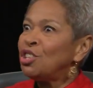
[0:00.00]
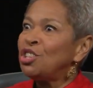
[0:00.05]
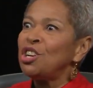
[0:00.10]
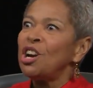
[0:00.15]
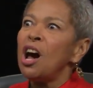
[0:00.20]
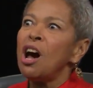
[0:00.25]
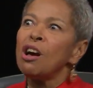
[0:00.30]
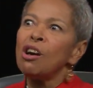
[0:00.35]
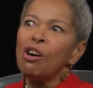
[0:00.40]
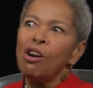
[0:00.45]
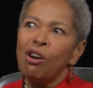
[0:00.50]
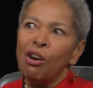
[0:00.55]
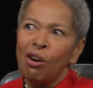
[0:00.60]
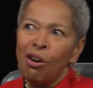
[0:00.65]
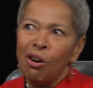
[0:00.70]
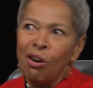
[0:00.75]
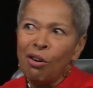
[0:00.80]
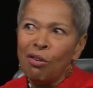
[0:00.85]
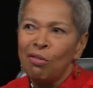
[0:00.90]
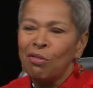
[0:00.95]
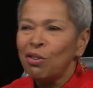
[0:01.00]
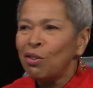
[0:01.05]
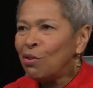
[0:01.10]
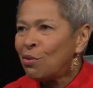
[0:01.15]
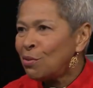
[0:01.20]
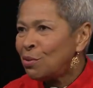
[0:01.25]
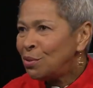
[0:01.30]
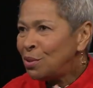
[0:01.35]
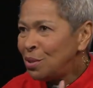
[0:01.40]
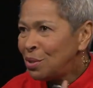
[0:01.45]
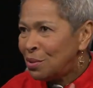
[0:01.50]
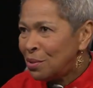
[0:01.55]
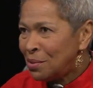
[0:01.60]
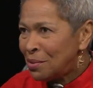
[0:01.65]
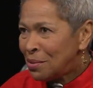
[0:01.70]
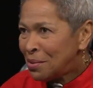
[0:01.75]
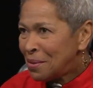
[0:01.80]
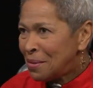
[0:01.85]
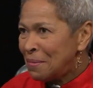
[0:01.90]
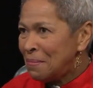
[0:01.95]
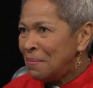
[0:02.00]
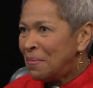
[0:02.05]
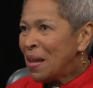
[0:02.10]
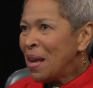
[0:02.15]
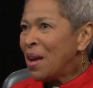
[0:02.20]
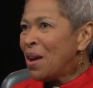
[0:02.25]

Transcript: Shango or Oshun.